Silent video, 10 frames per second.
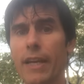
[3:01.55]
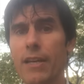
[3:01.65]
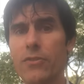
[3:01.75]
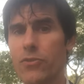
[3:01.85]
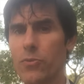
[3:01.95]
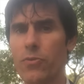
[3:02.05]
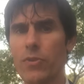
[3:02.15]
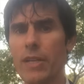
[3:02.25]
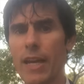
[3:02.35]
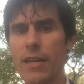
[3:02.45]
days,
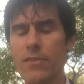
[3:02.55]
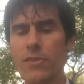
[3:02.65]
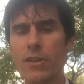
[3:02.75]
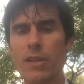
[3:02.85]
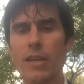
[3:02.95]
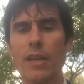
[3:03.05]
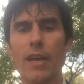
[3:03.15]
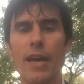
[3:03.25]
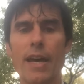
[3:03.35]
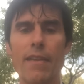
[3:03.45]
2-3 days,
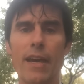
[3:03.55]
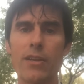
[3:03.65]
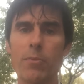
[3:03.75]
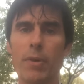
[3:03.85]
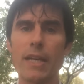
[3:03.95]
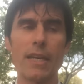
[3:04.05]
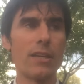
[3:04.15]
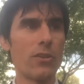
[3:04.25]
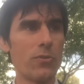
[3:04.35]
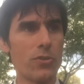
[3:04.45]
and then you might
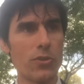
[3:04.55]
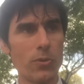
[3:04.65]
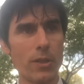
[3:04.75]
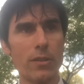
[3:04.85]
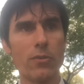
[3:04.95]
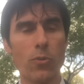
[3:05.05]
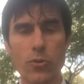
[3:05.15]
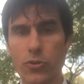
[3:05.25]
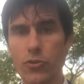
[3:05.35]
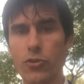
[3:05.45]
get used to it. Of
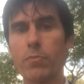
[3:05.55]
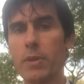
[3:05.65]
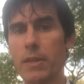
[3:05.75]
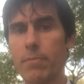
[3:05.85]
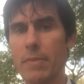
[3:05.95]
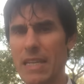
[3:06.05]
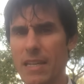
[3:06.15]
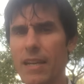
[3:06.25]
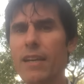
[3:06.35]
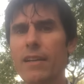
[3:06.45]
course, you should be
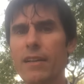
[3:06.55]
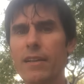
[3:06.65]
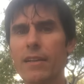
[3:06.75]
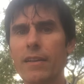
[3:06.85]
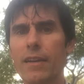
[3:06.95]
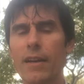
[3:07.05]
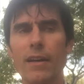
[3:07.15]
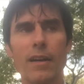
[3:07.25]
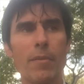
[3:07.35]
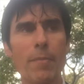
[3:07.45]
eating.
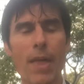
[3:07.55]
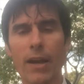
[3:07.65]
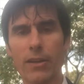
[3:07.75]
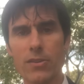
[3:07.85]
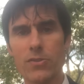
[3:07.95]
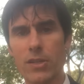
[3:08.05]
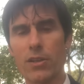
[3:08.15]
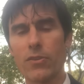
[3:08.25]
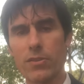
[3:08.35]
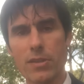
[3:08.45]
I'm not going to sit
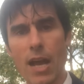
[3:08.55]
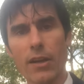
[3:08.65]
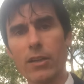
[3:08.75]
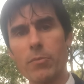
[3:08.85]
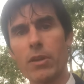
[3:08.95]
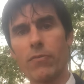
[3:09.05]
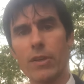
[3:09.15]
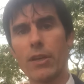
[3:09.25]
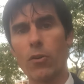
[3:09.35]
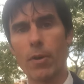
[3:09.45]
here. This is not going to be a
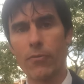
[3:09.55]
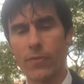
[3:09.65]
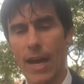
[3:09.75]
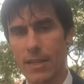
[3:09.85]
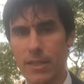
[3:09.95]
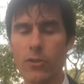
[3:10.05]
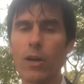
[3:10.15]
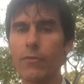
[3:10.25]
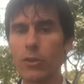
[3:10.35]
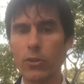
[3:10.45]
video about fasting. You
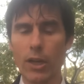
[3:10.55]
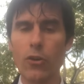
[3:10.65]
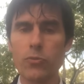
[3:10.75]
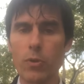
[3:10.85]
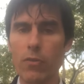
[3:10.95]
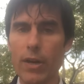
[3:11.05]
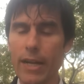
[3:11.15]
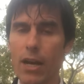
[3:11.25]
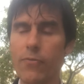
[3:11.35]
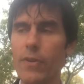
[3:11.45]
have to look elsewhere
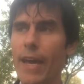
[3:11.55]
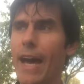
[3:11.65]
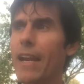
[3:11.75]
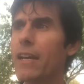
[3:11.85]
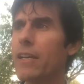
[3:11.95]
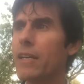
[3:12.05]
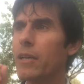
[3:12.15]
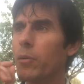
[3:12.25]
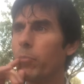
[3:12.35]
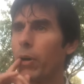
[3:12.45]
right now for that.
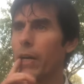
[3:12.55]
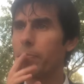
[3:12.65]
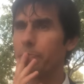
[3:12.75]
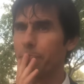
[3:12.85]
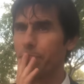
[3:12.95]
But